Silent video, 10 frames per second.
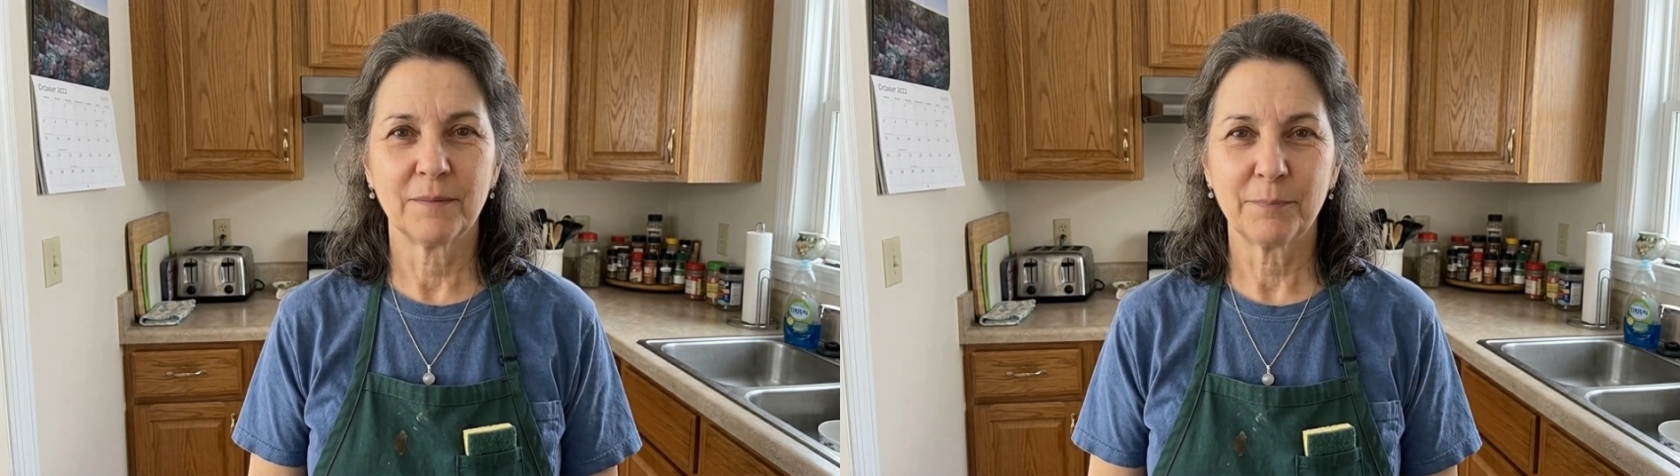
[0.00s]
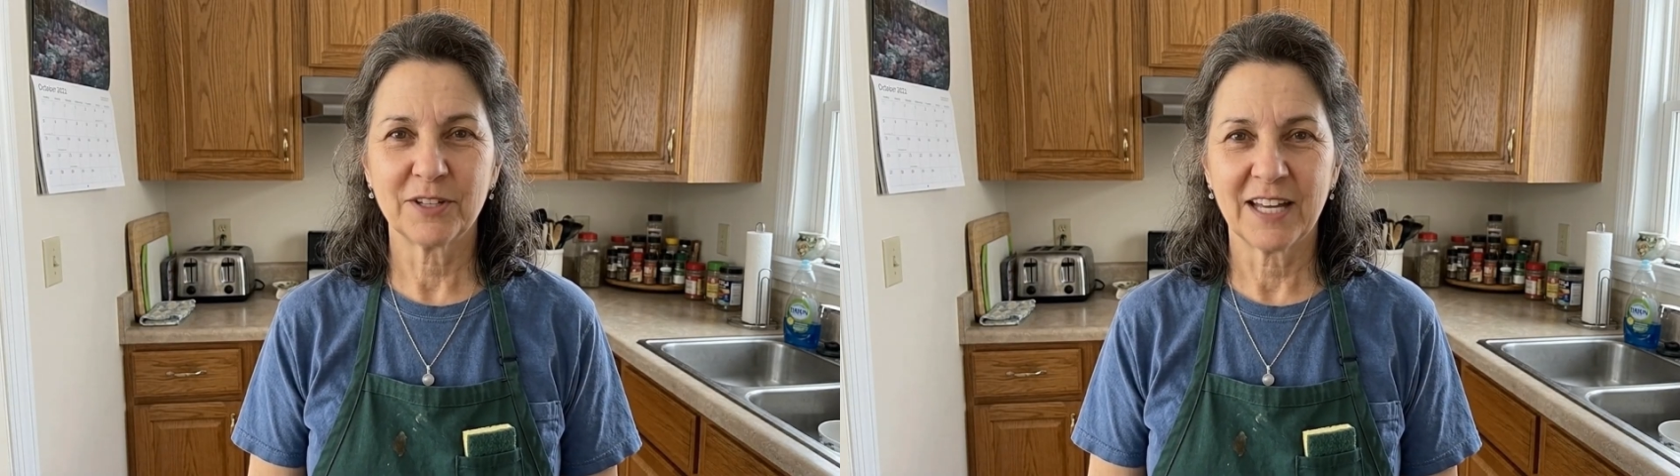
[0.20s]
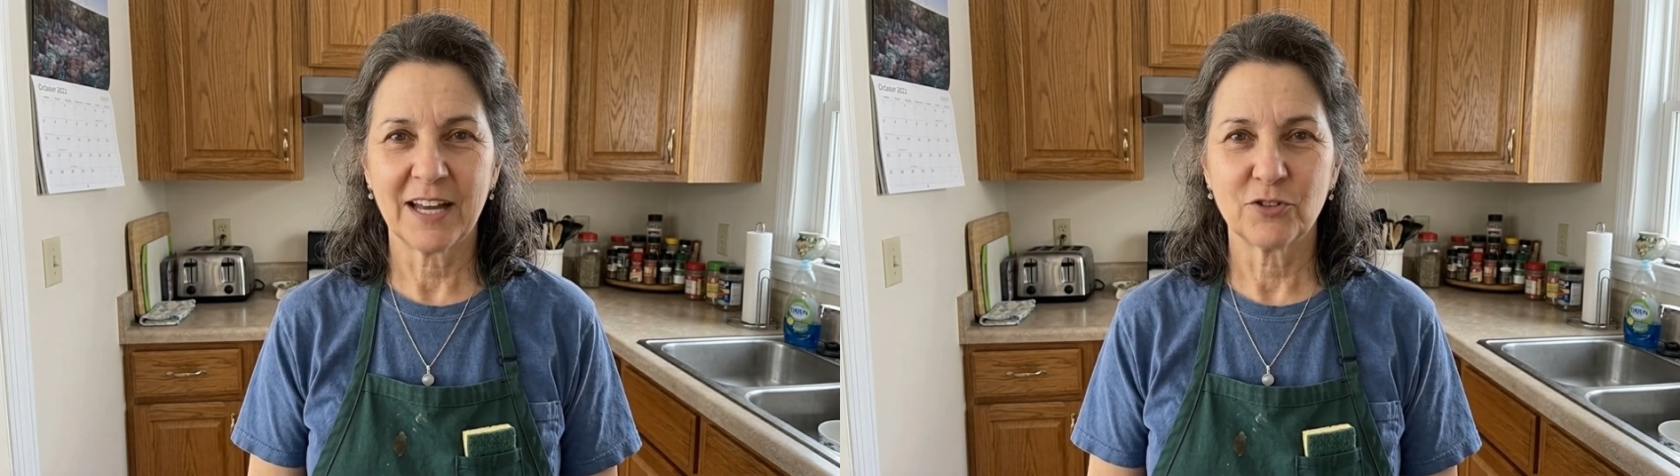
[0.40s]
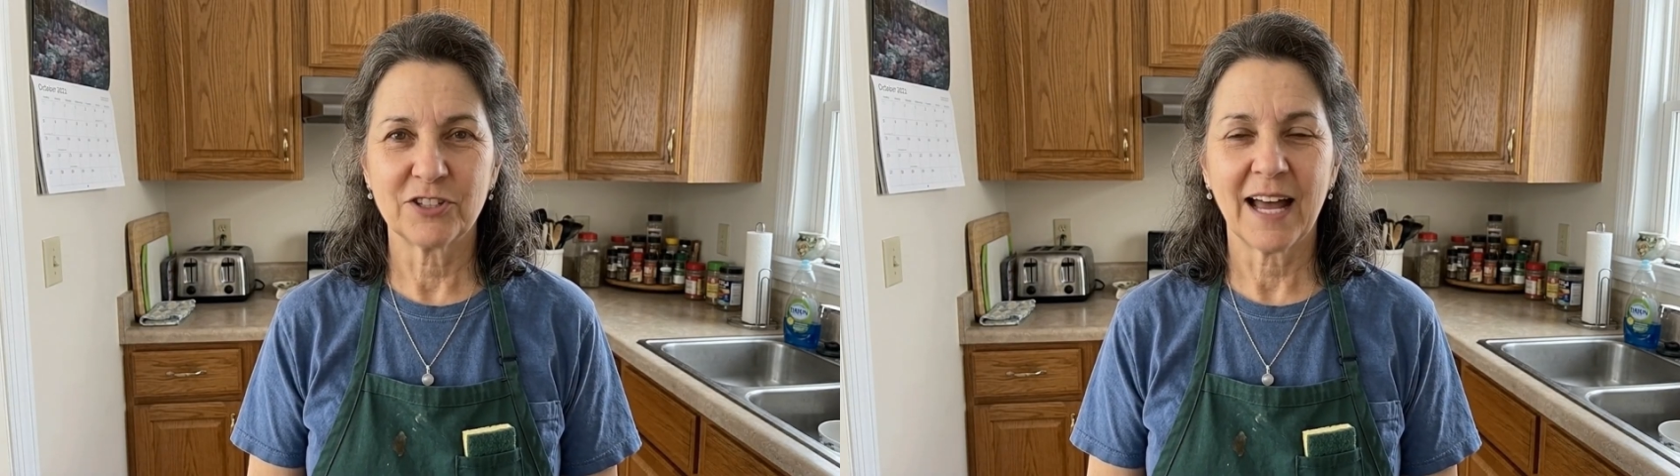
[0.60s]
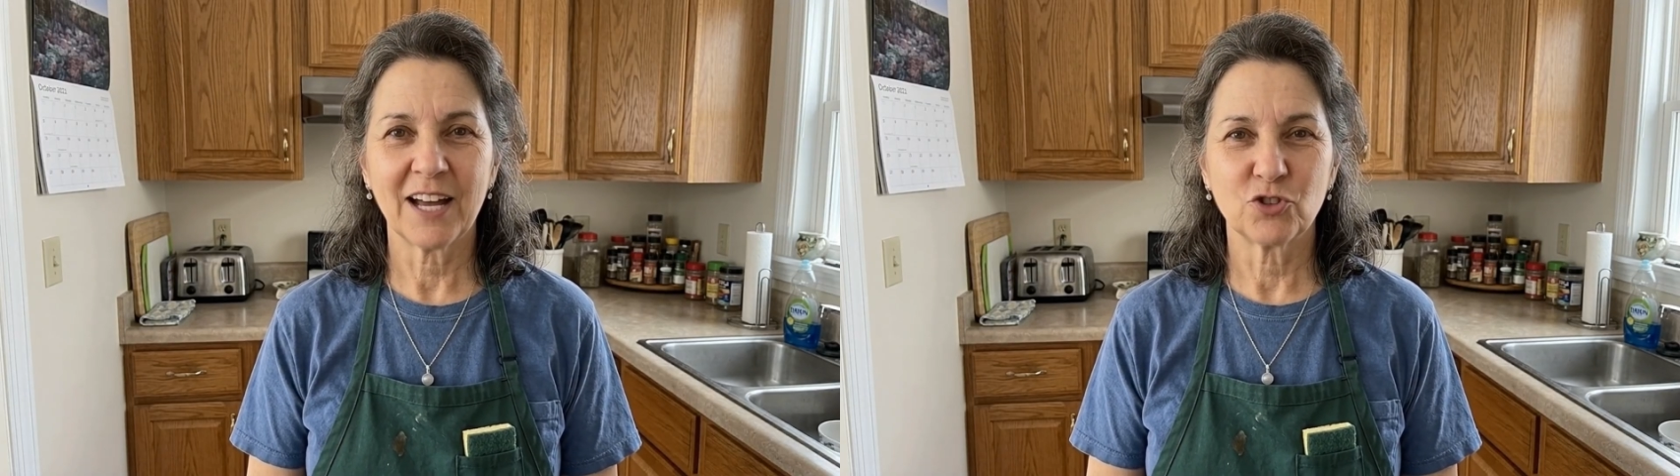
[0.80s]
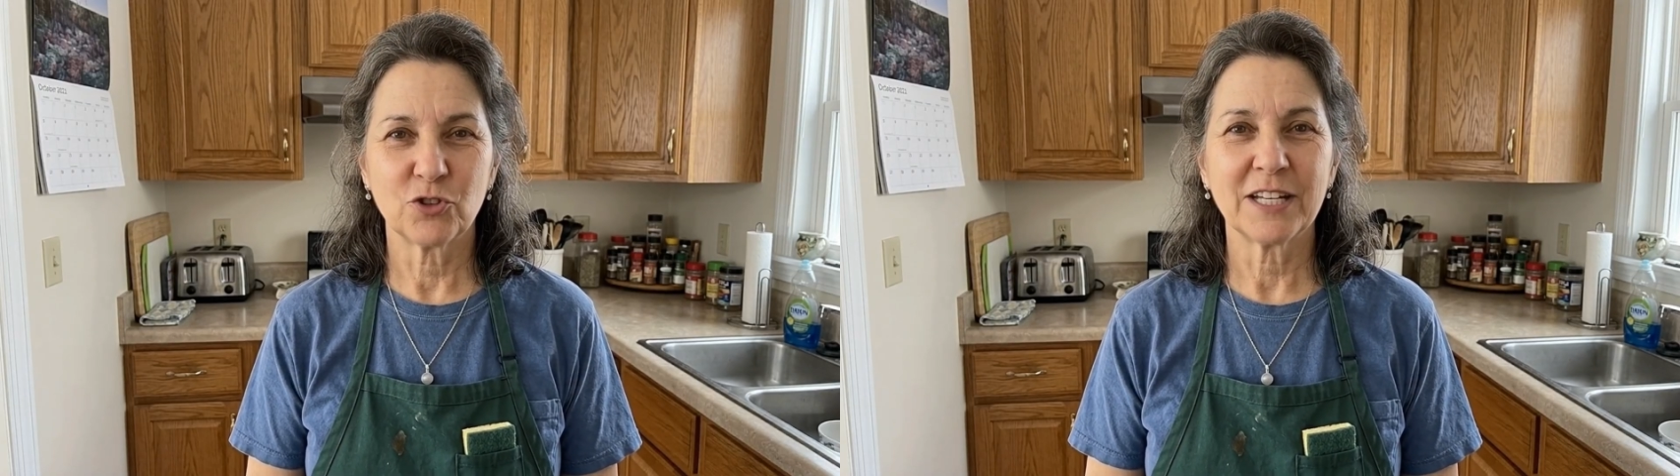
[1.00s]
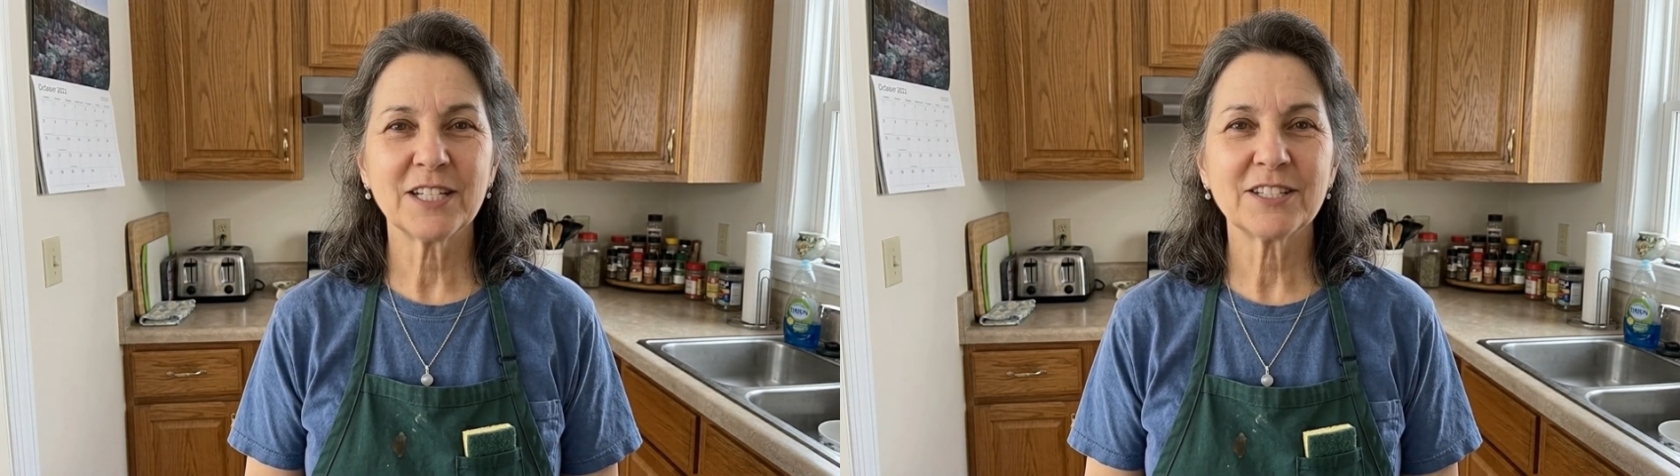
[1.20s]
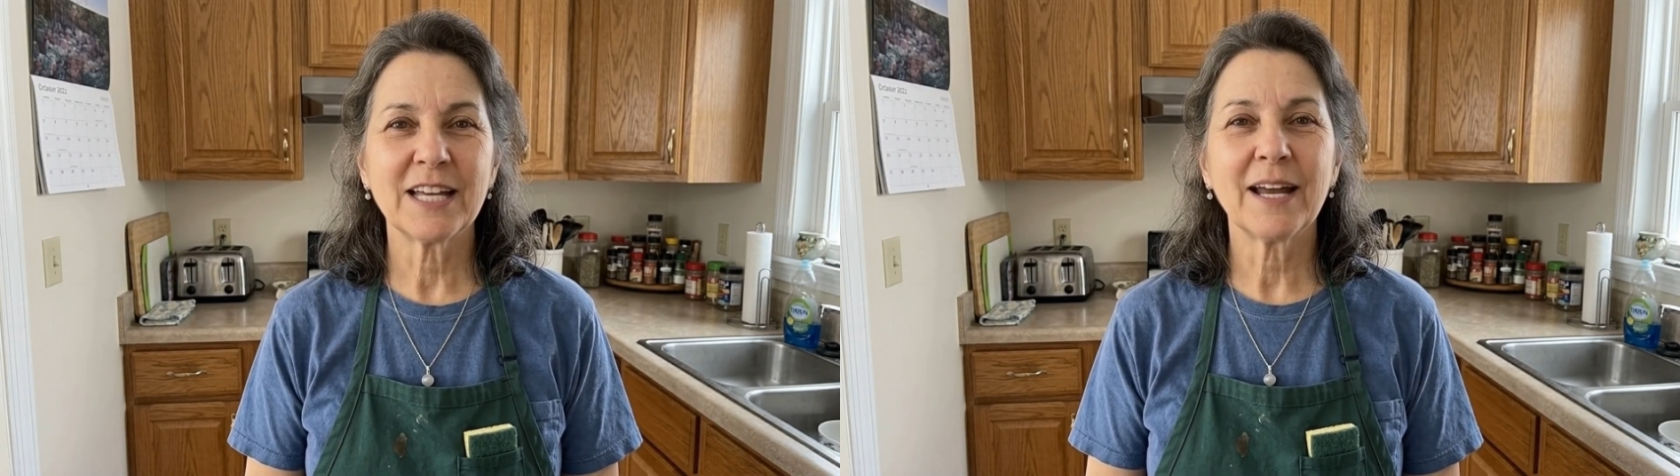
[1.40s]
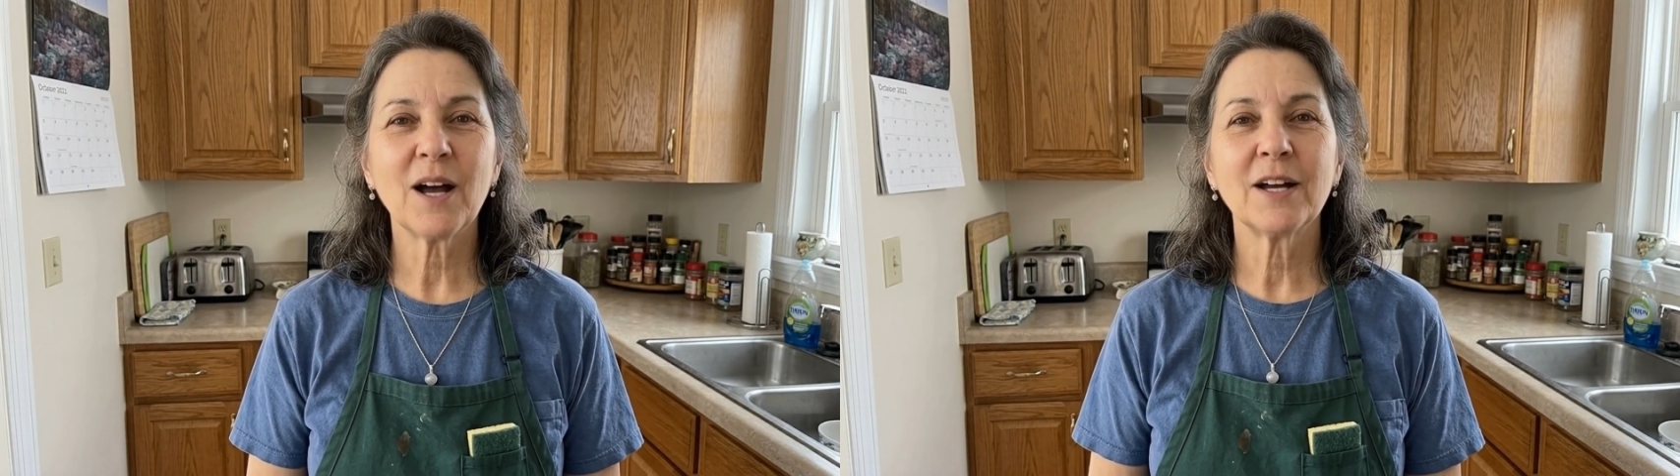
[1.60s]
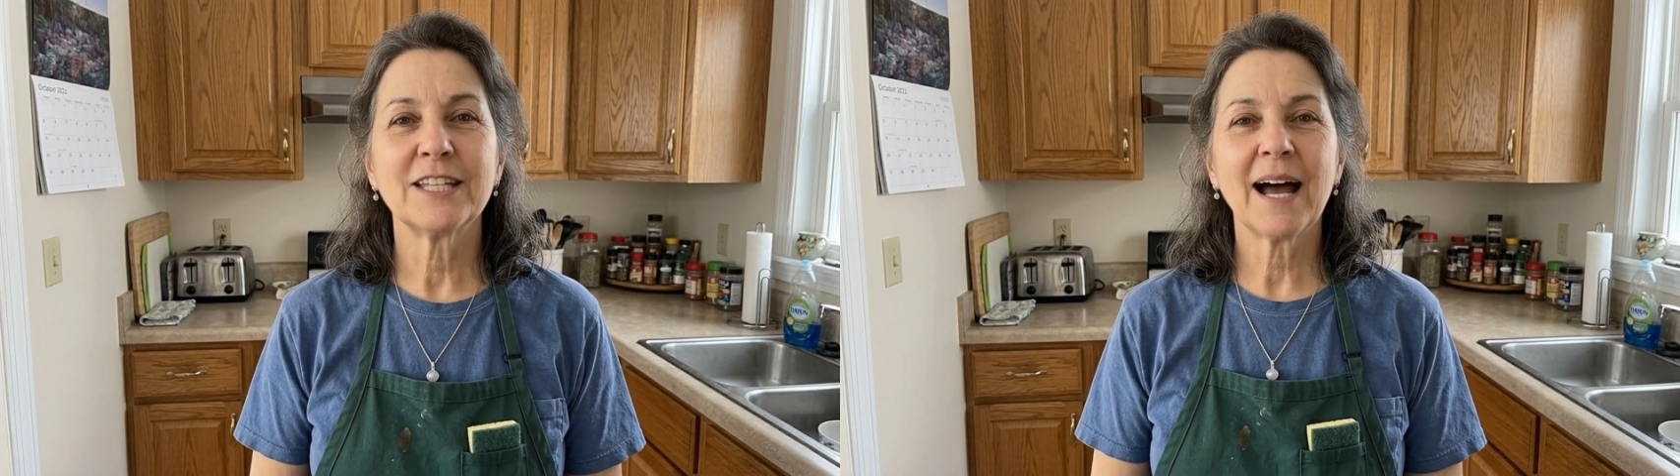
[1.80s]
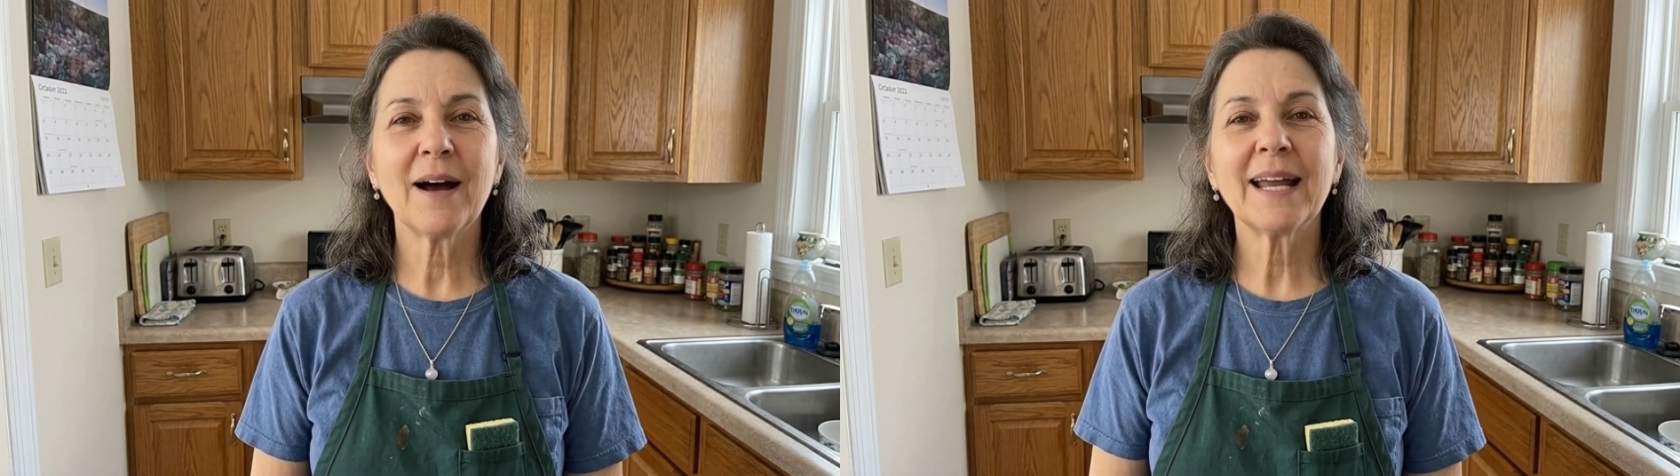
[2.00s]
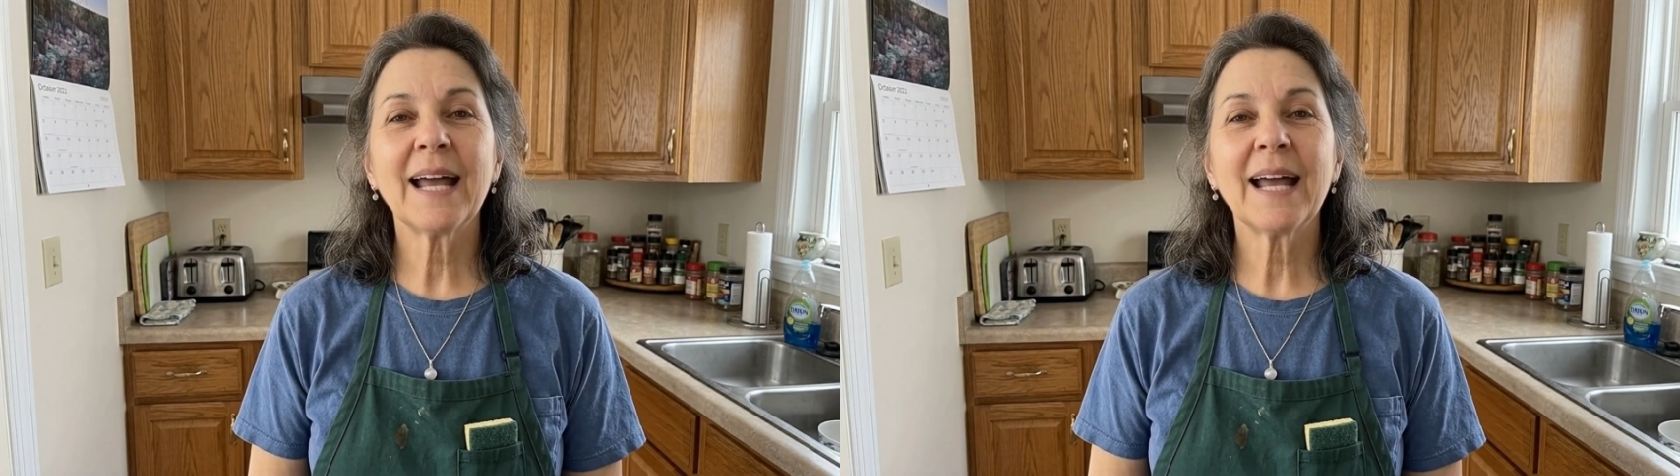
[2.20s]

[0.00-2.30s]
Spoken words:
Potatoes naturally contain oxalic